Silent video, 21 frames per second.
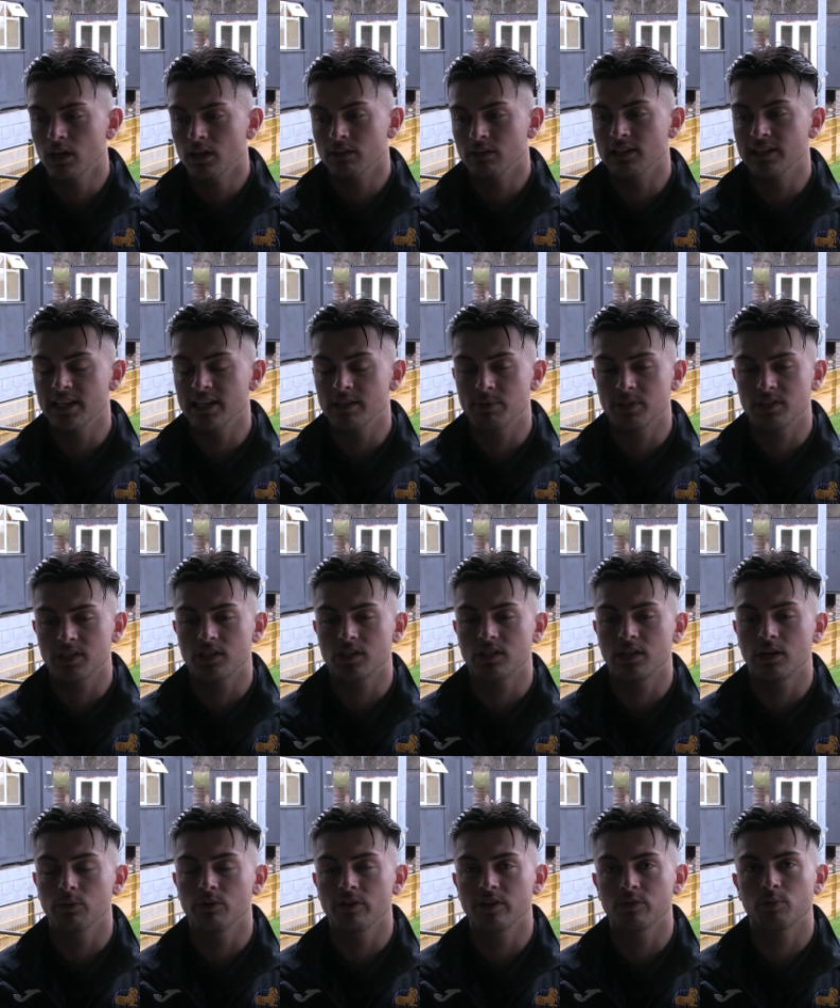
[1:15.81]
The league position
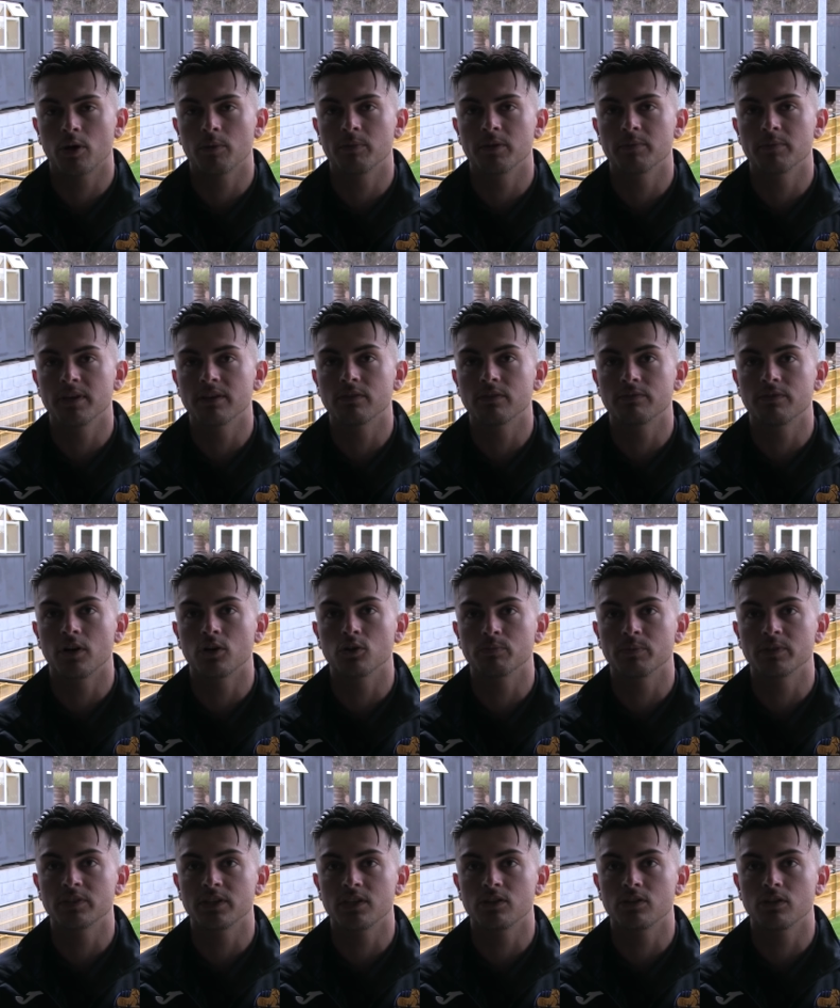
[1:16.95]
that we're in is probably a bit of a false
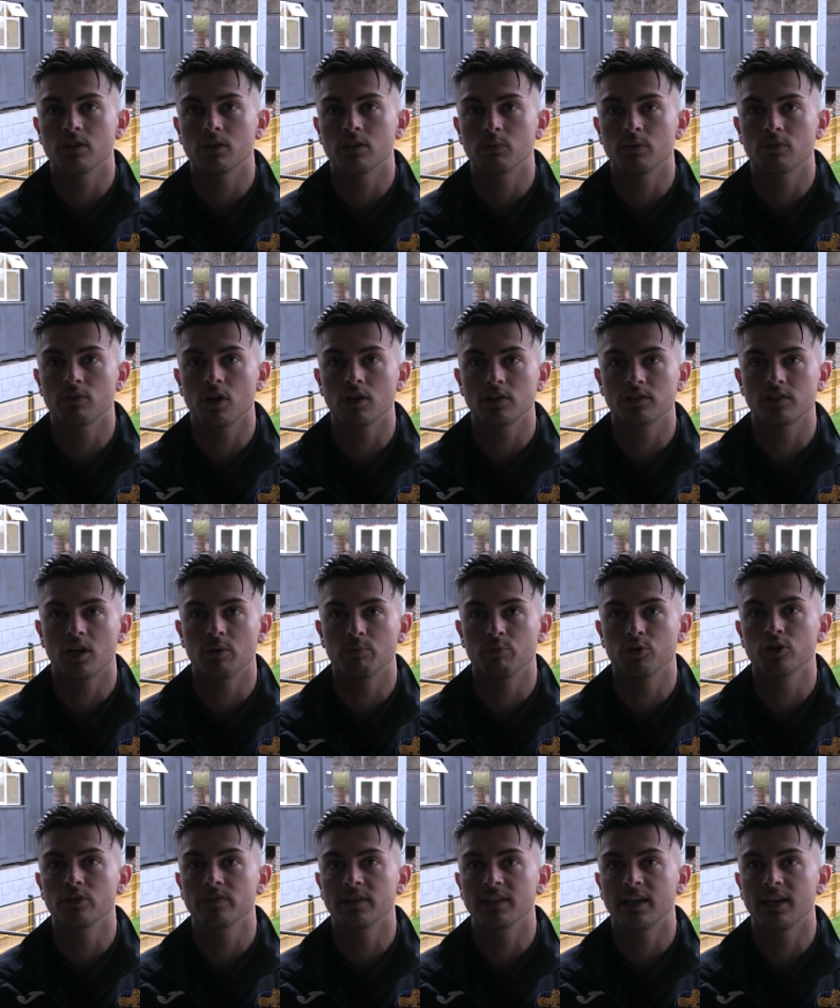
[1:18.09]
position, and we've got to start
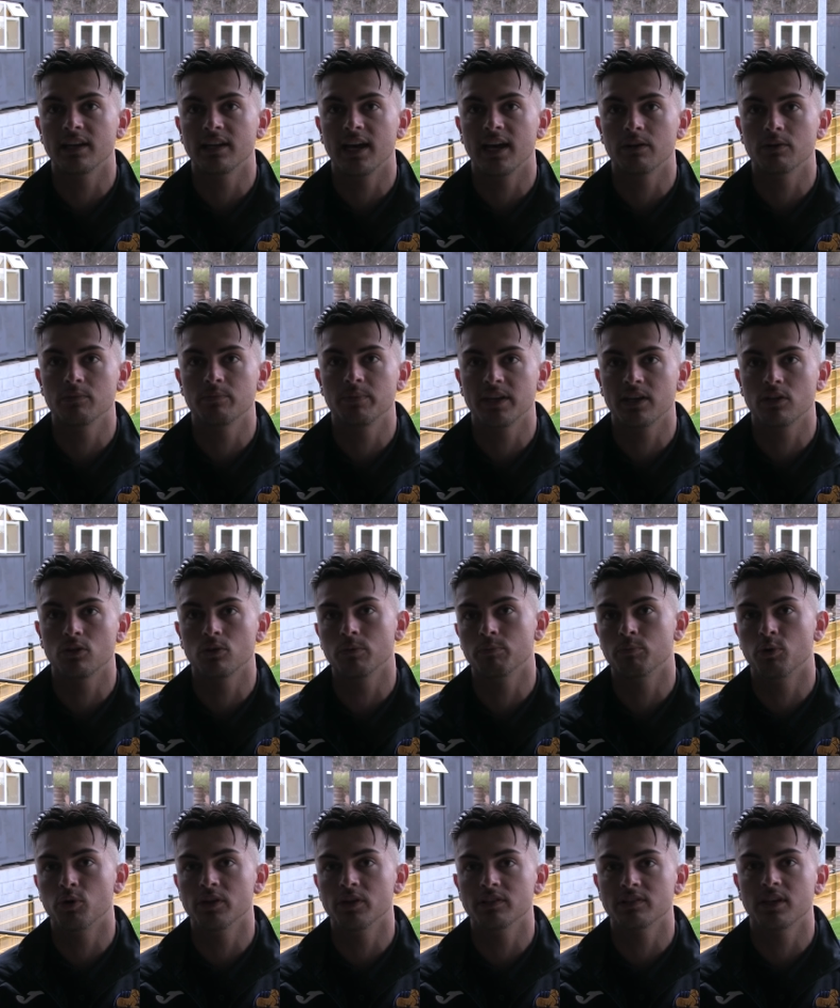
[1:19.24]
proving that now and picking up the
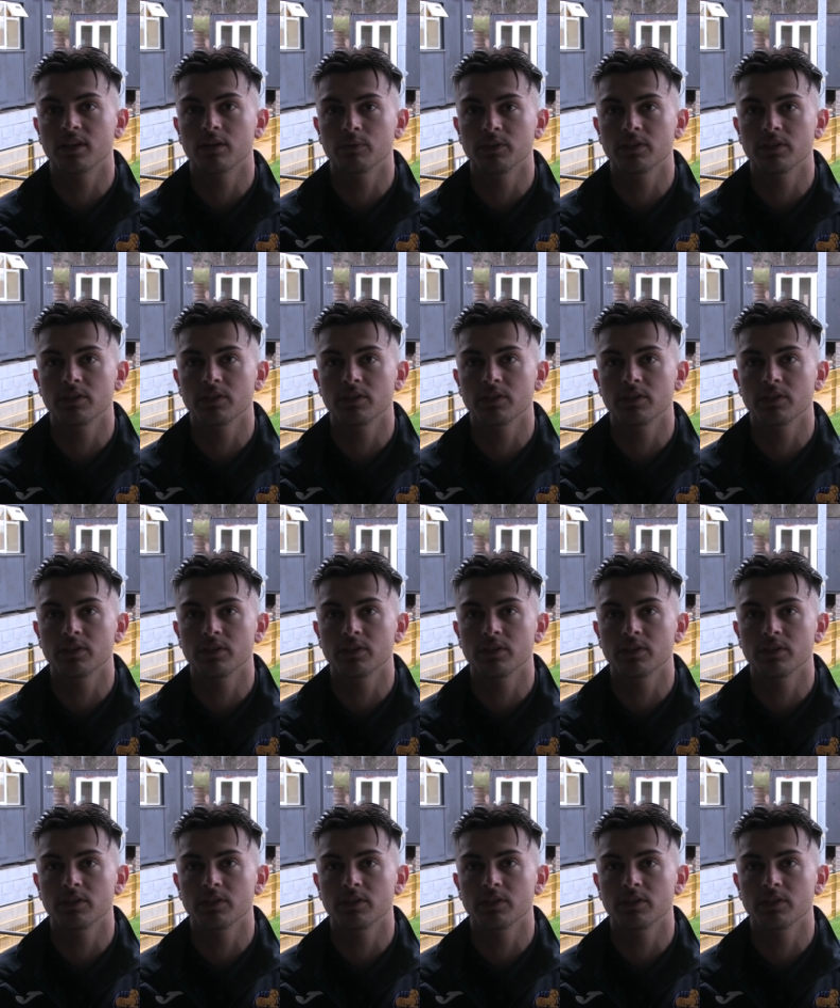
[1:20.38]
points that